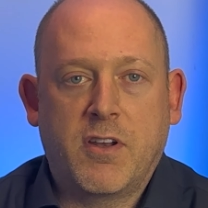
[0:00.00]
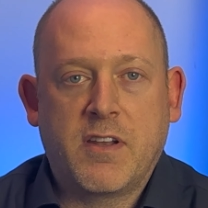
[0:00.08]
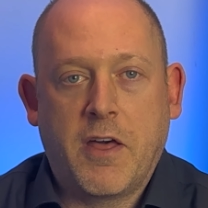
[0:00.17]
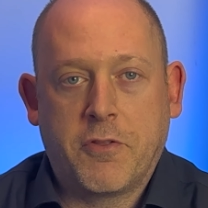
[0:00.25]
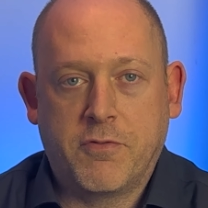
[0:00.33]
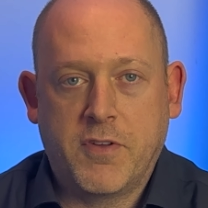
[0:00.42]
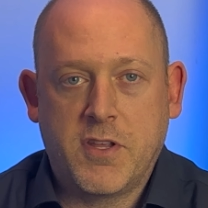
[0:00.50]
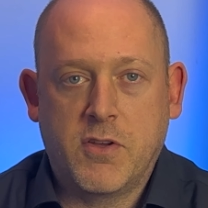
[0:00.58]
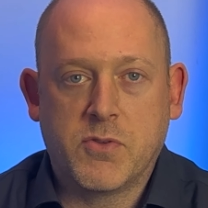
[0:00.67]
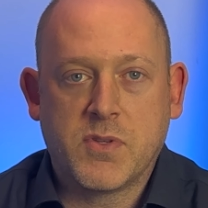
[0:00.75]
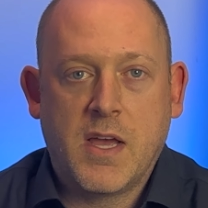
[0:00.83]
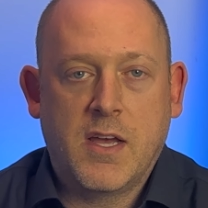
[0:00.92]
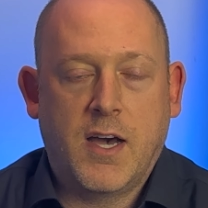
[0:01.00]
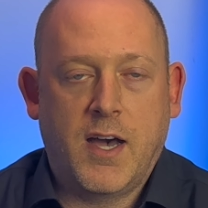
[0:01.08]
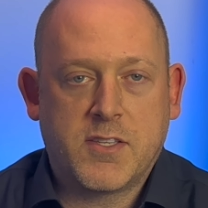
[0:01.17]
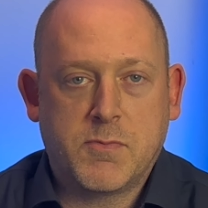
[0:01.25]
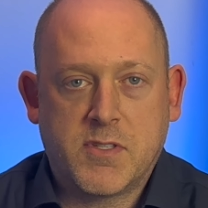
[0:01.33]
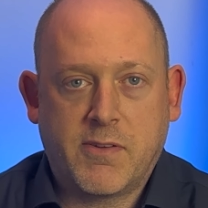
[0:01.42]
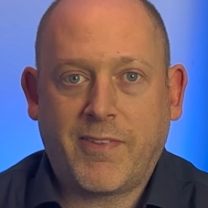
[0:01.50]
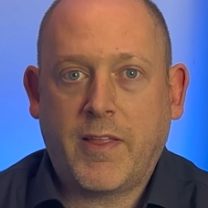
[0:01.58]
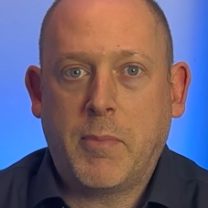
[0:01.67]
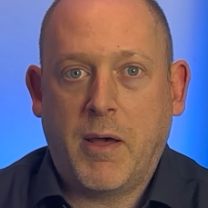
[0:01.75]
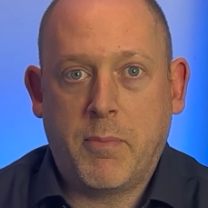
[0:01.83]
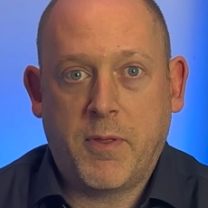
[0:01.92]
in other videos, uh, specifically
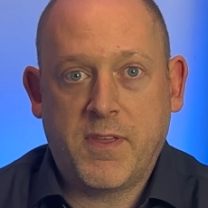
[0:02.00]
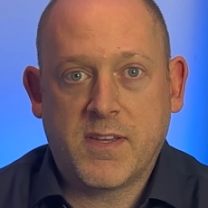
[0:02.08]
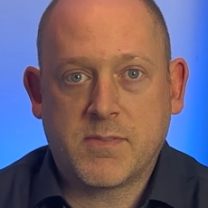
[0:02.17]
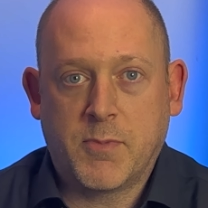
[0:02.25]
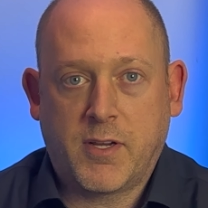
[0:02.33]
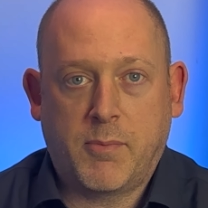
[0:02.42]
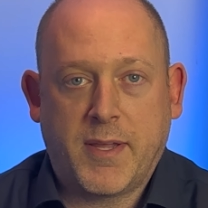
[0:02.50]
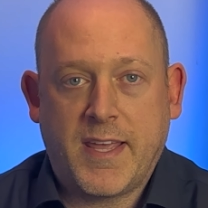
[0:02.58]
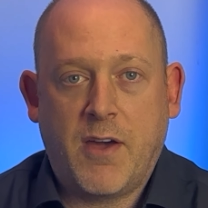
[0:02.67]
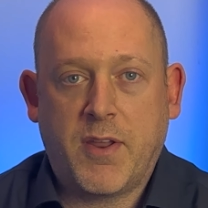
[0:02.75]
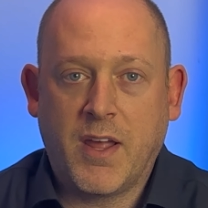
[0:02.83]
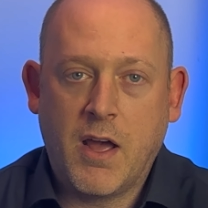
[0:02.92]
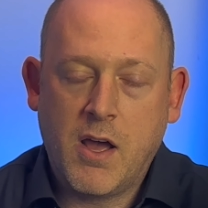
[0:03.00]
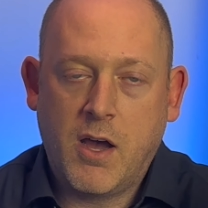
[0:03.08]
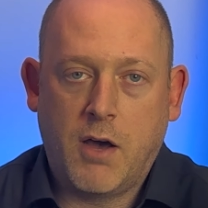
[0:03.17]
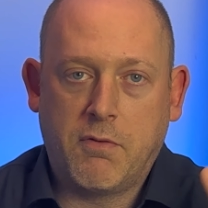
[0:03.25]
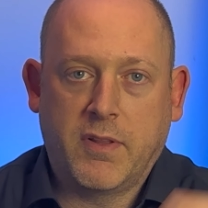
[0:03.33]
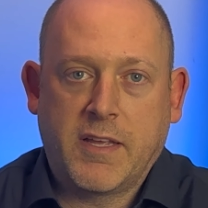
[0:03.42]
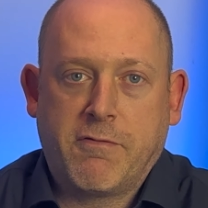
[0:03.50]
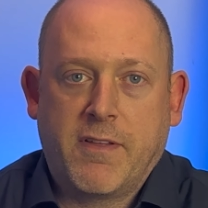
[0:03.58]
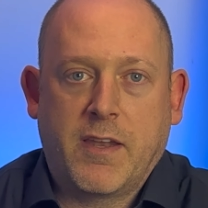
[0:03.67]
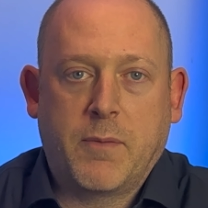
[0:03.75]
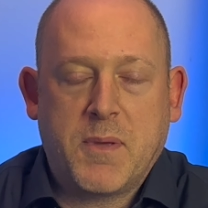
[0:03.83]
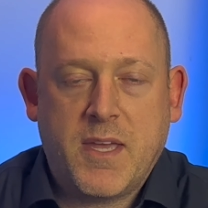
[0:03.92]
about Bethesda, Montgomery County. I'll link for
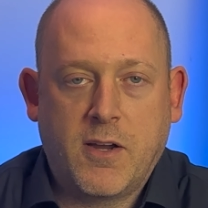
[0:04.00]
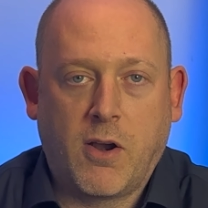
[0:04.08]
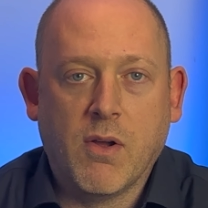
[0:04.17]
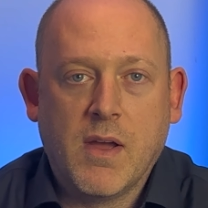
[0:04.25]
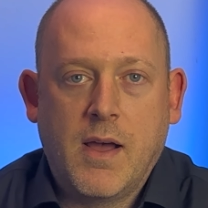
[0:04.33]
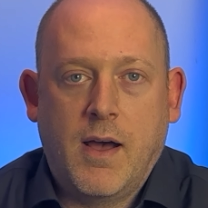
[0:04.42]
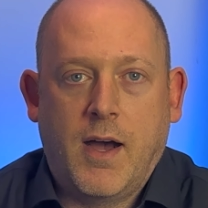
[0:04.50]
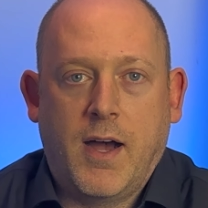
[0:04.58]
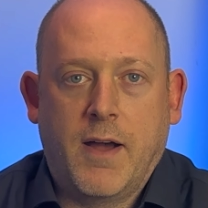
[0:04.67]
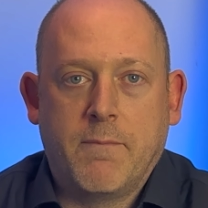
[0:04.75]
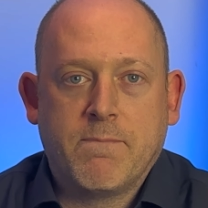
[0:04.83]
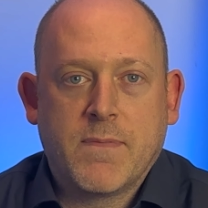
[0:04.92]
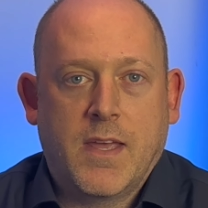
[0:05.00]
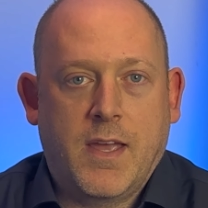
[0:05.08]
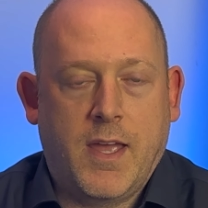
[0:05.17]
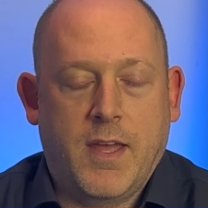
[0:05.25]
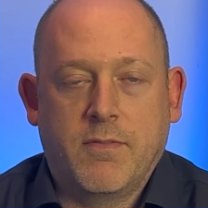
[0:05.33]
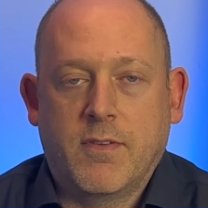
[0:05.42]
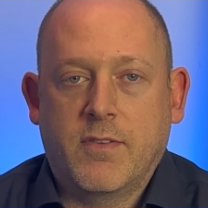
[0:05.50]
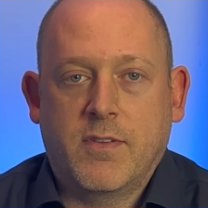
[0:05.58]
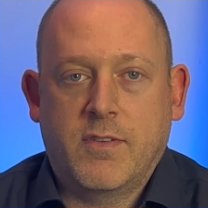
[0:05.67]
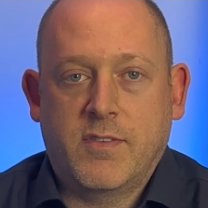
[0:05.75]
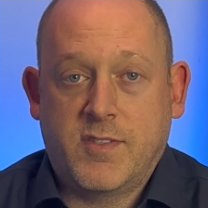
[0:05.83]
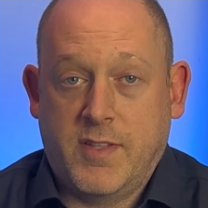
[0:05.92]
that up here. Uh, and
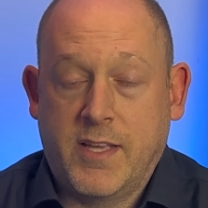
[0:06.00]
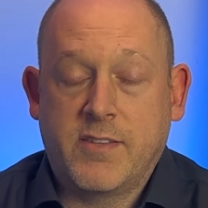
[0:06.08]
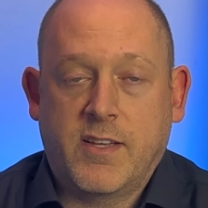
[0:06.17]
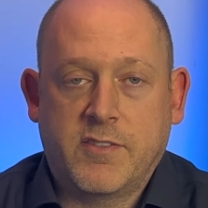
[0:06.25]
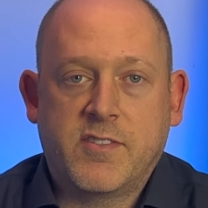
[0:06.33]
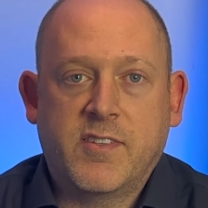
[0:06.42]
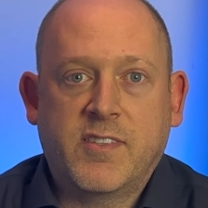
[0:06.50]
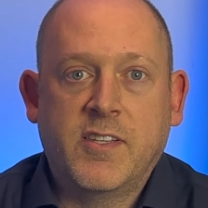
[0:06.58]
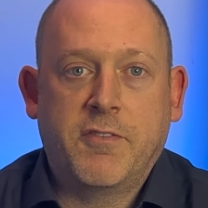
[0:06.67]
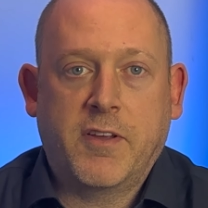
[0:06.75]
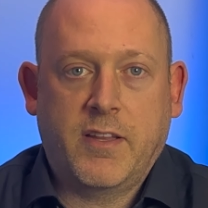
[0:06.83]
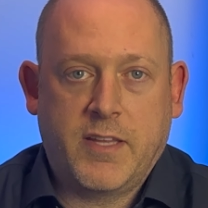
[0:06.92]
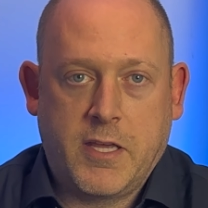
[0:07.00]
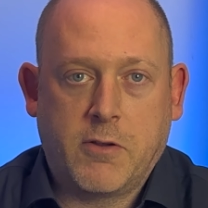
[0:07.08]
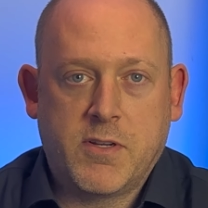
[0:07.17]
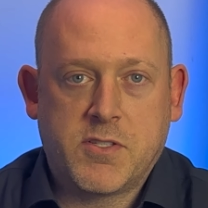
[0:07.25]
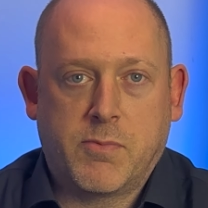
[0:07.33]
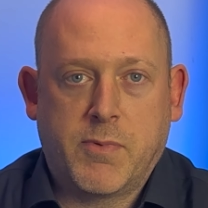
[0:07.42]
they significantly increase their